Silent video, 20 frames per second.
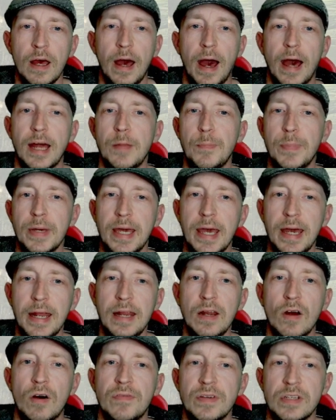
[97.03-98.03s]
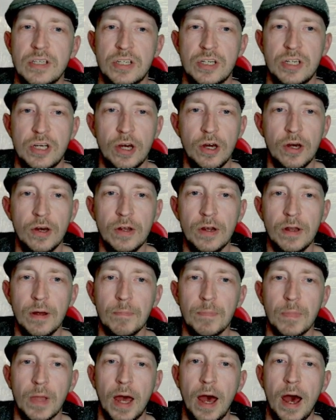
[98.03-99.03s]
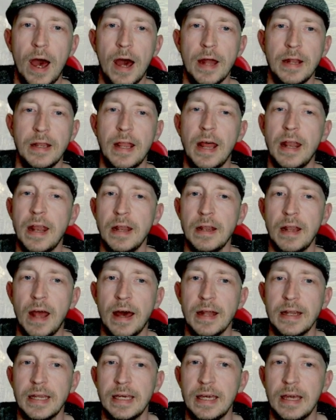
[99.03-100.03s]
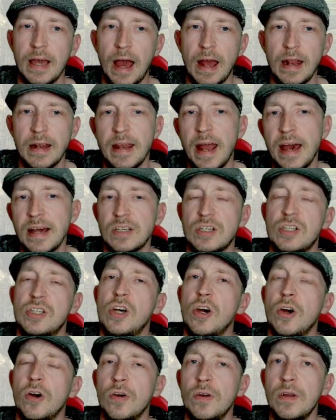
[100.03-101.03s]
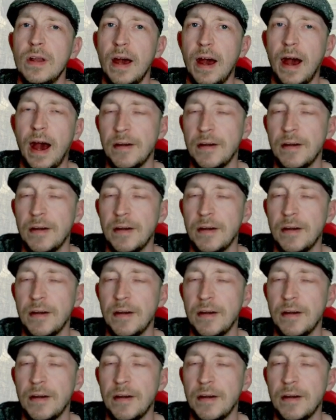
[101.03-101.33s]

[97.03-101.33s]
at the beginning of its turn, and then at the next turn,